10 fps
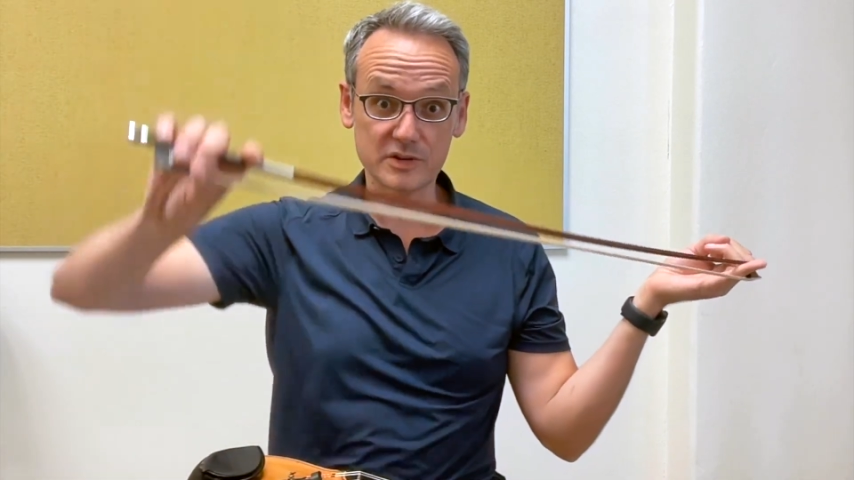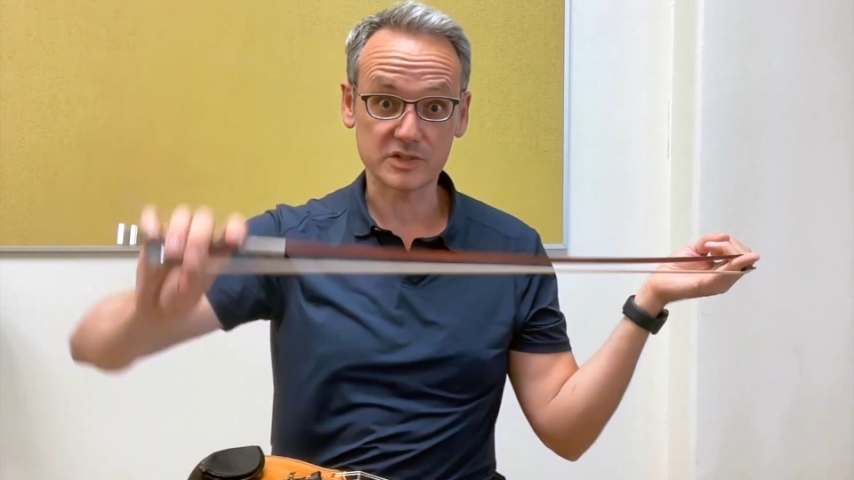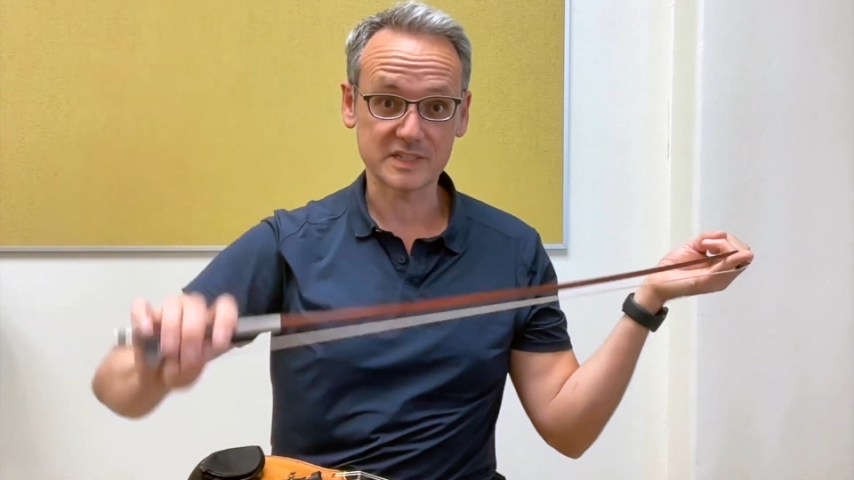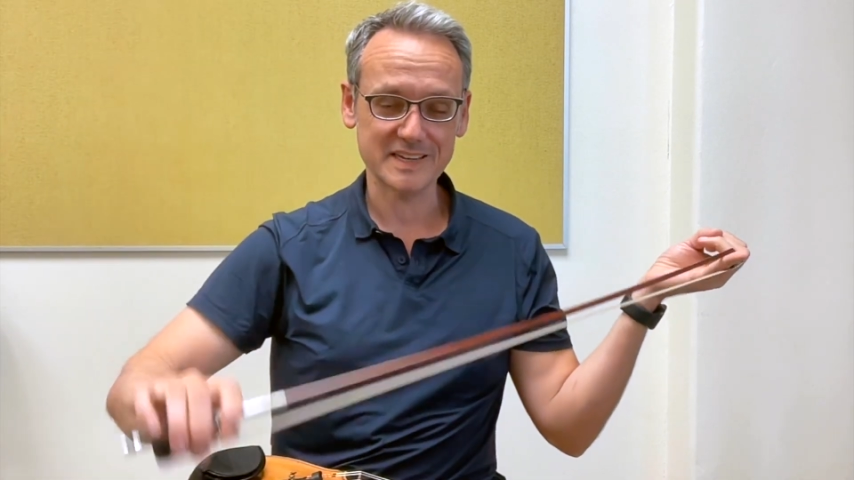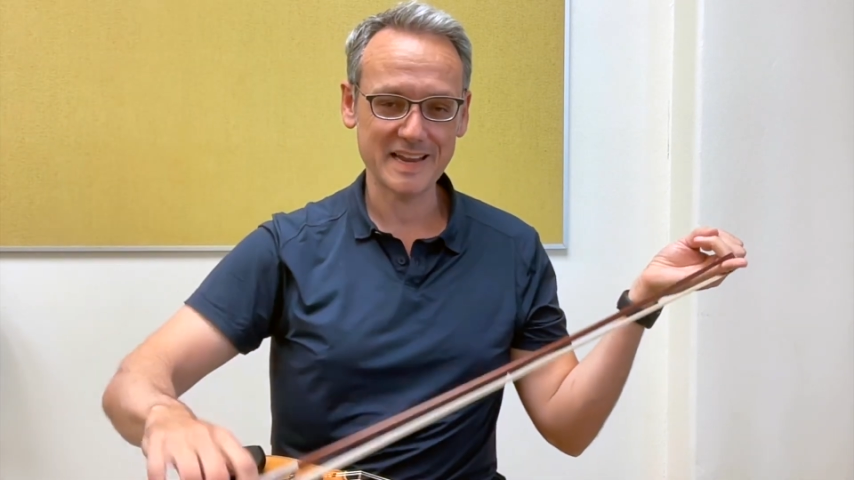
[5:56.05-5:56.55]
or
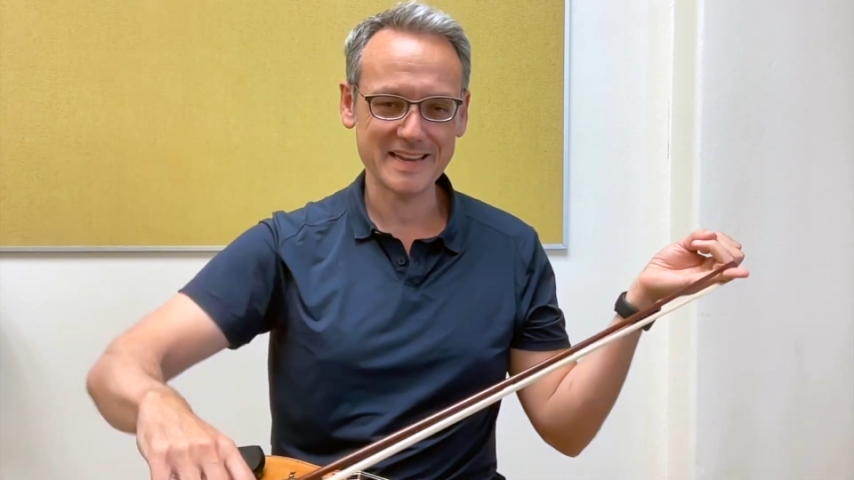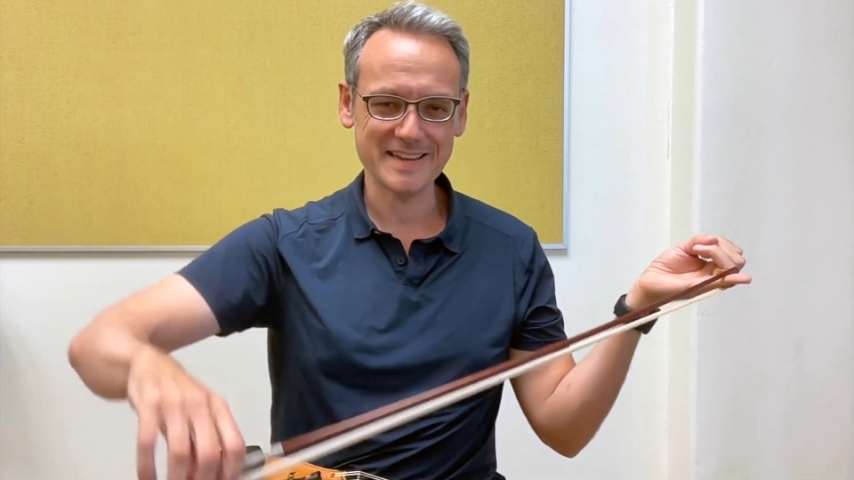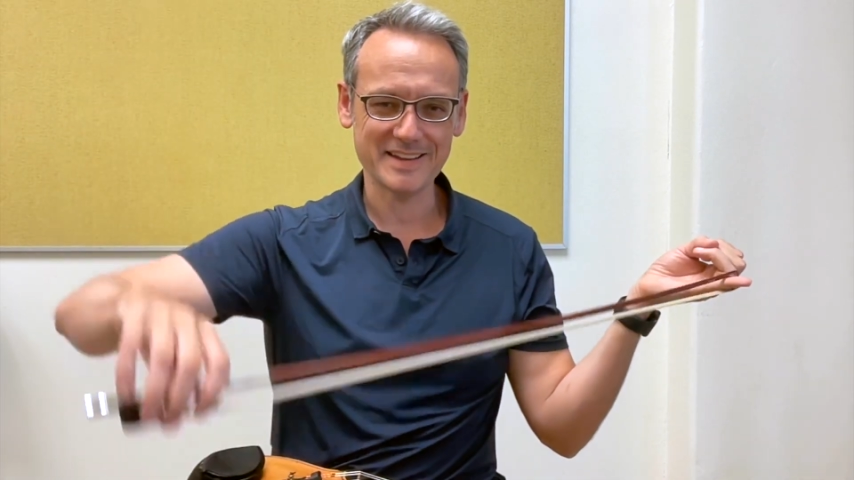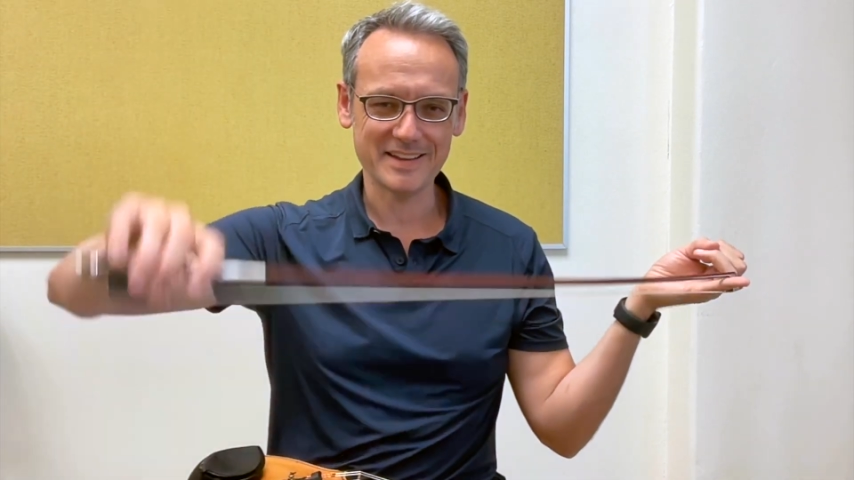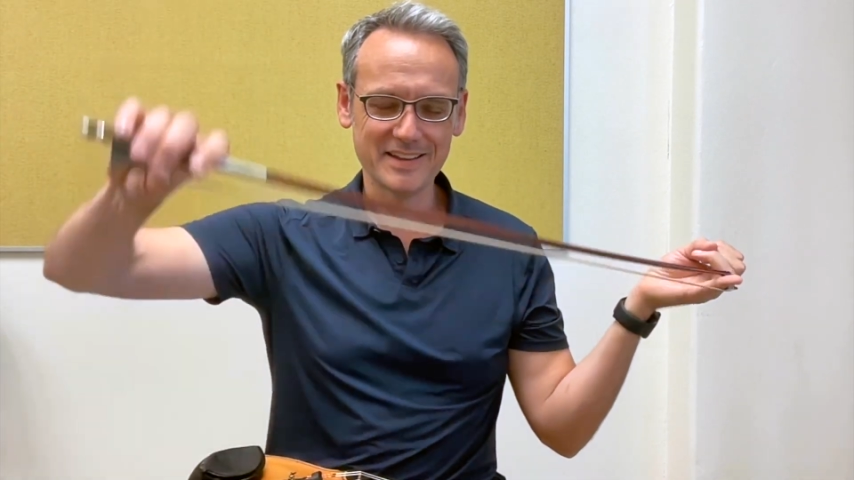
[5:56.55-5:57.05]

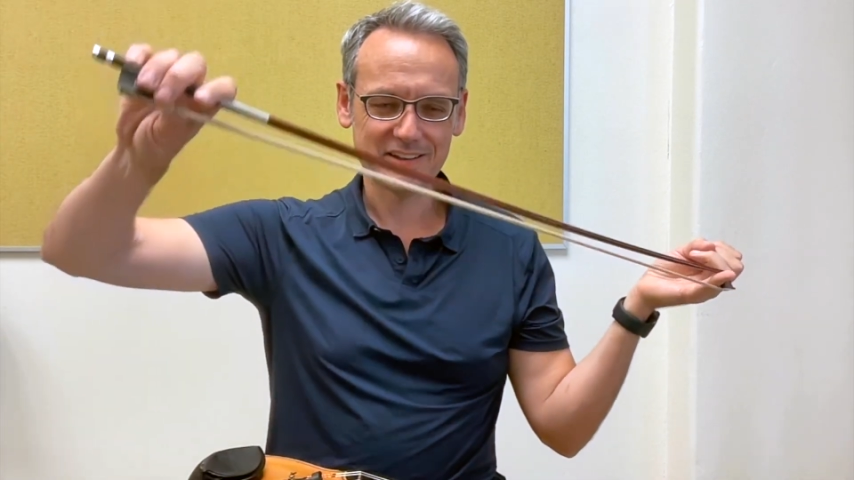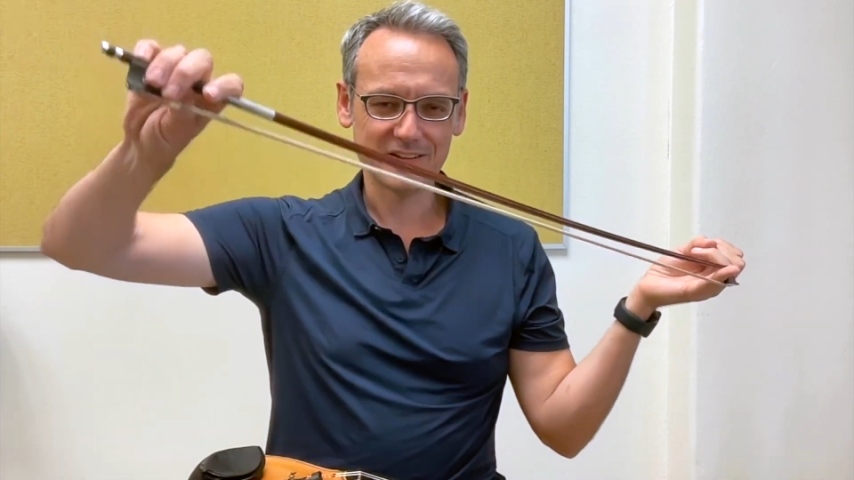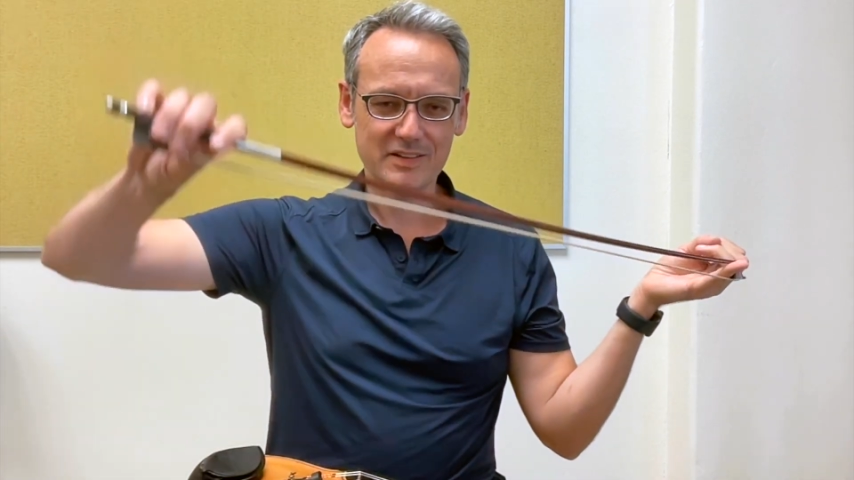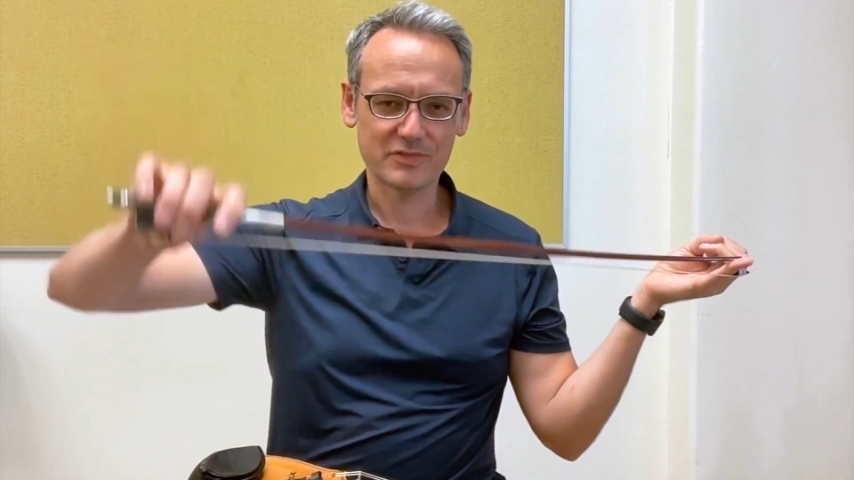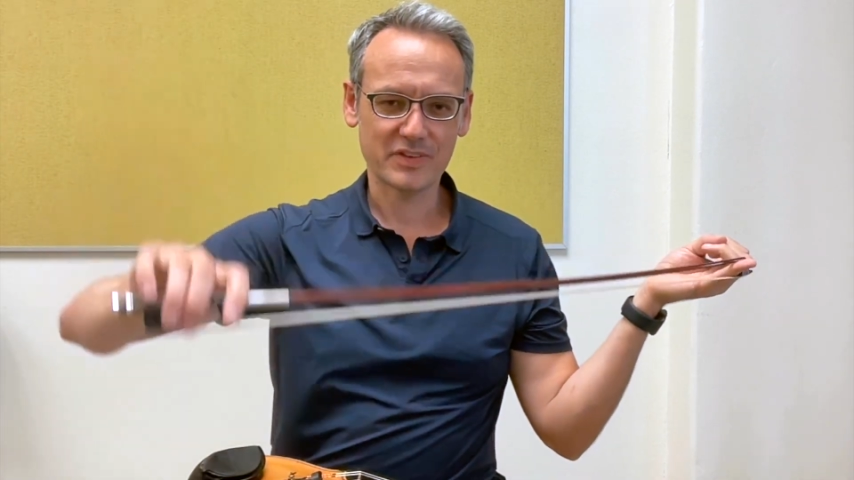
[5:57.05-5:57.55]
snaky
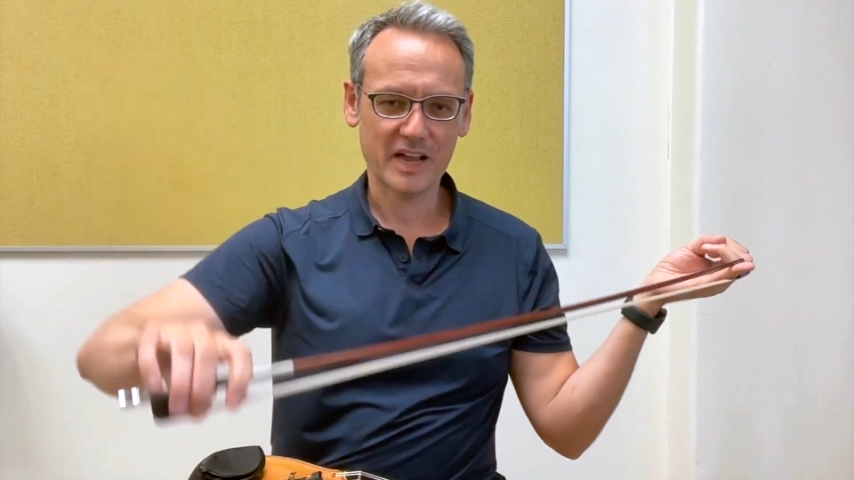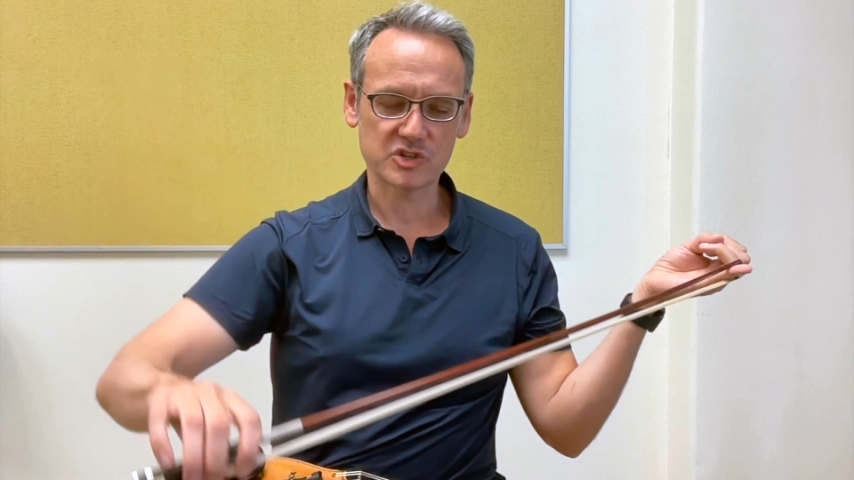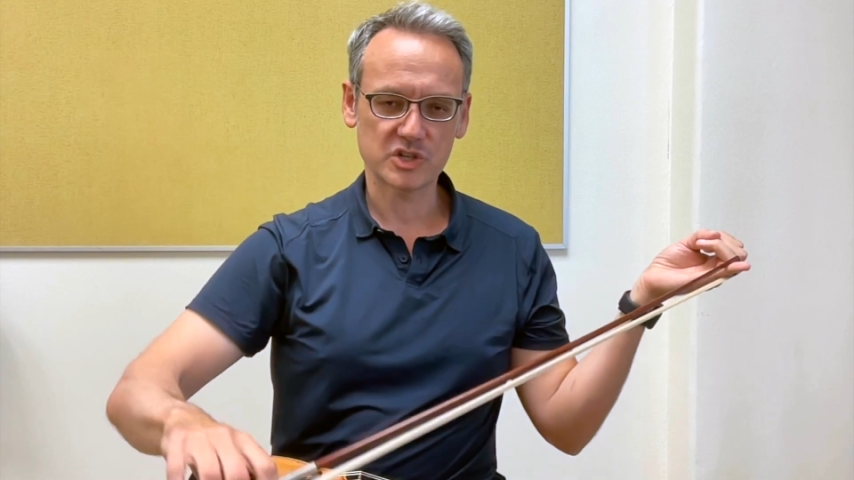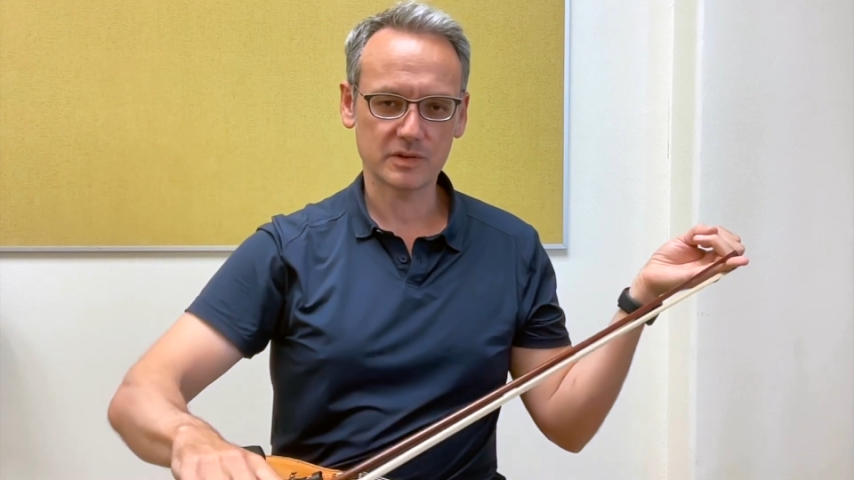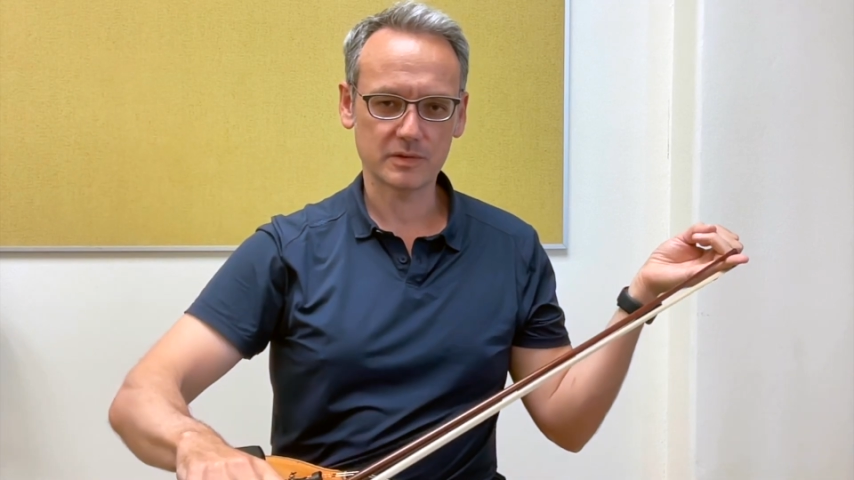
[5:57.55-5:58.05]

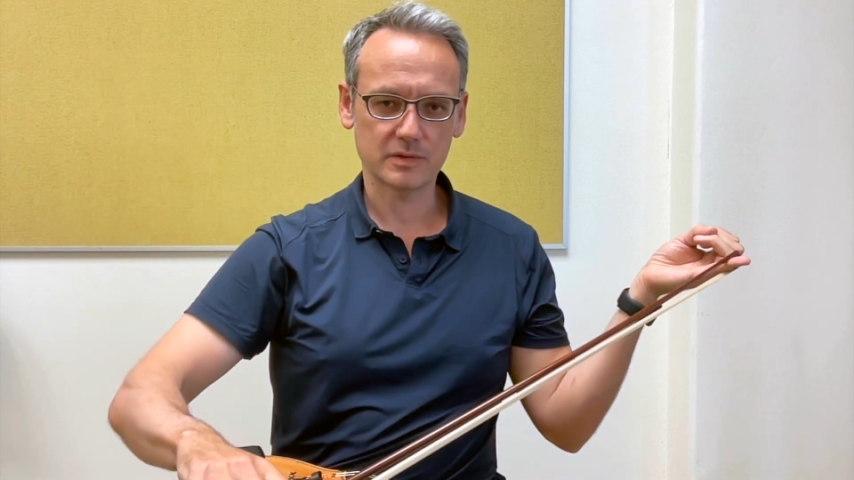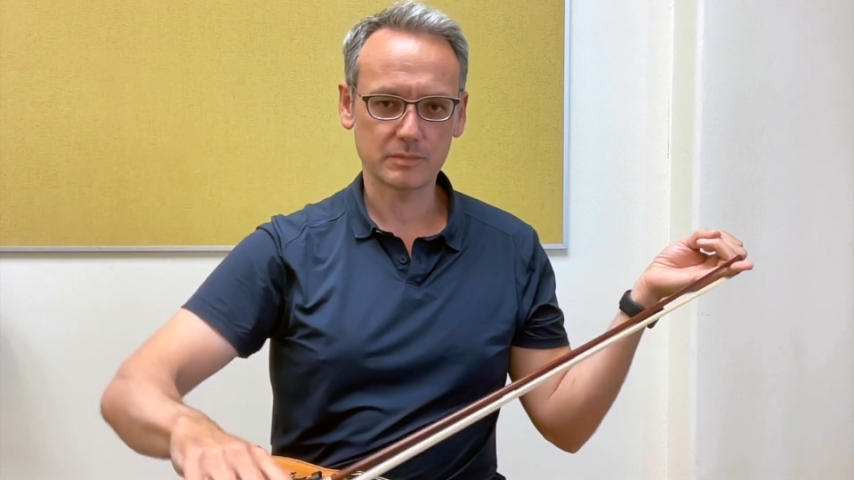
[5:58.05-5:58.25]
fashion,